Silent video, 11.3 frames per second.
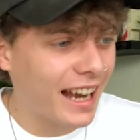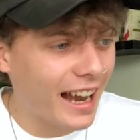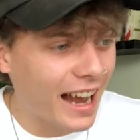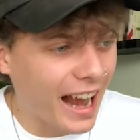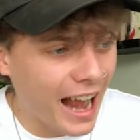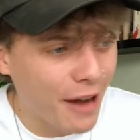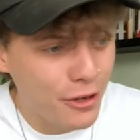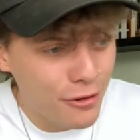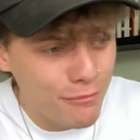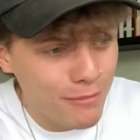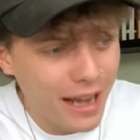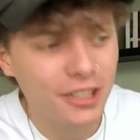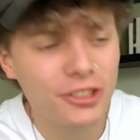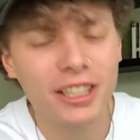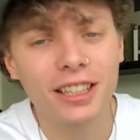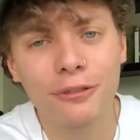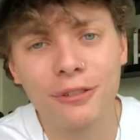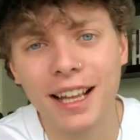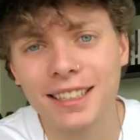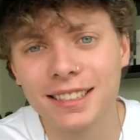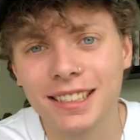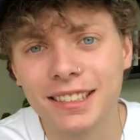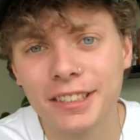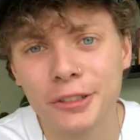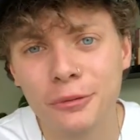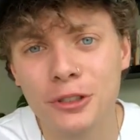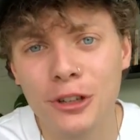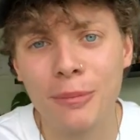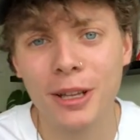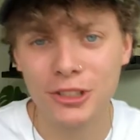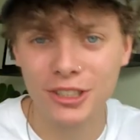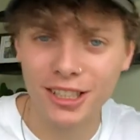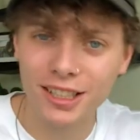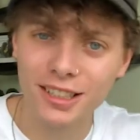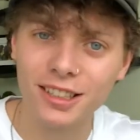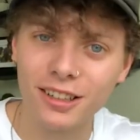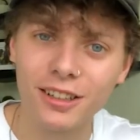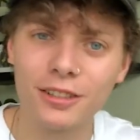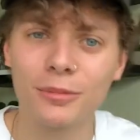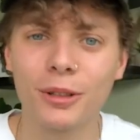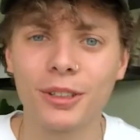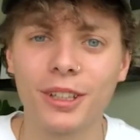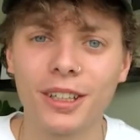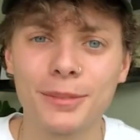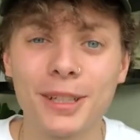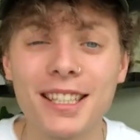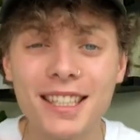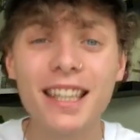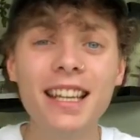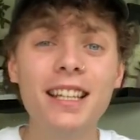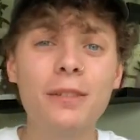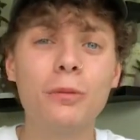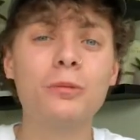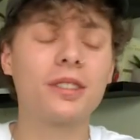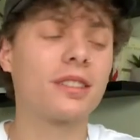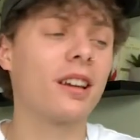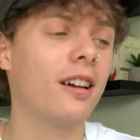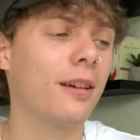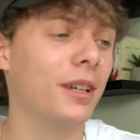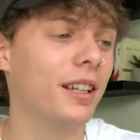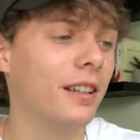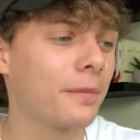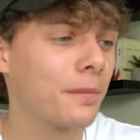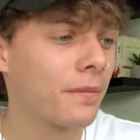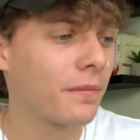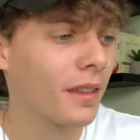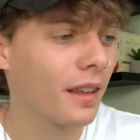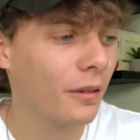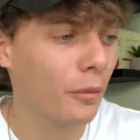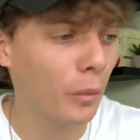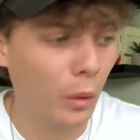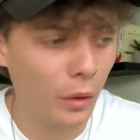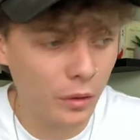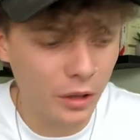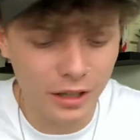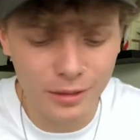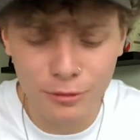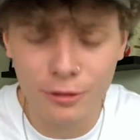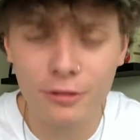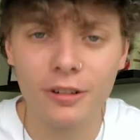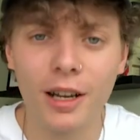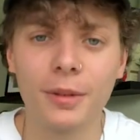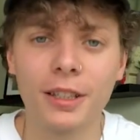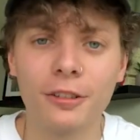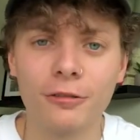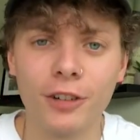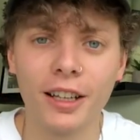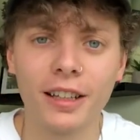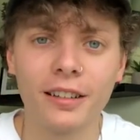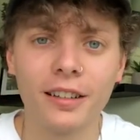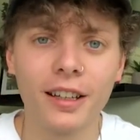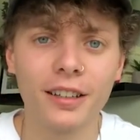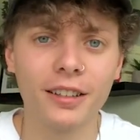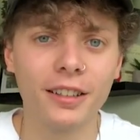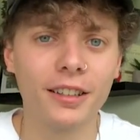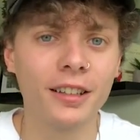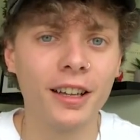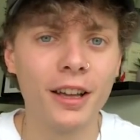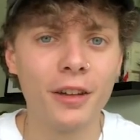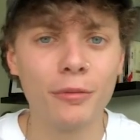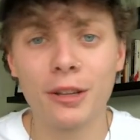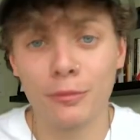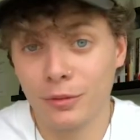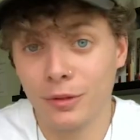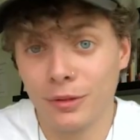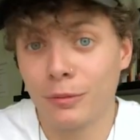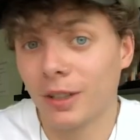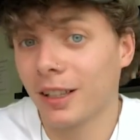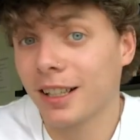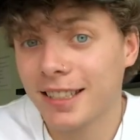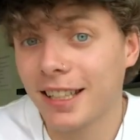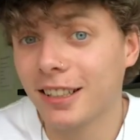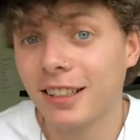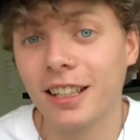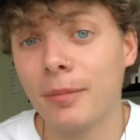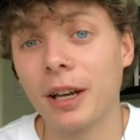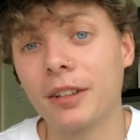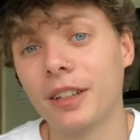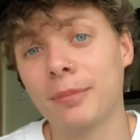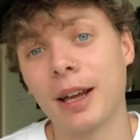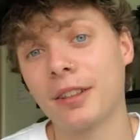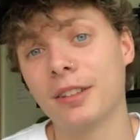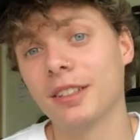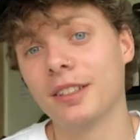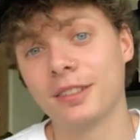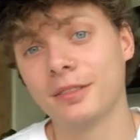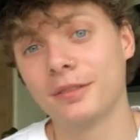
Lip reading: how are you managing the factors which I mentioned at the start of the podcast? Because these will determine what kind of programming you're running. You know, whether, like I said earlier about the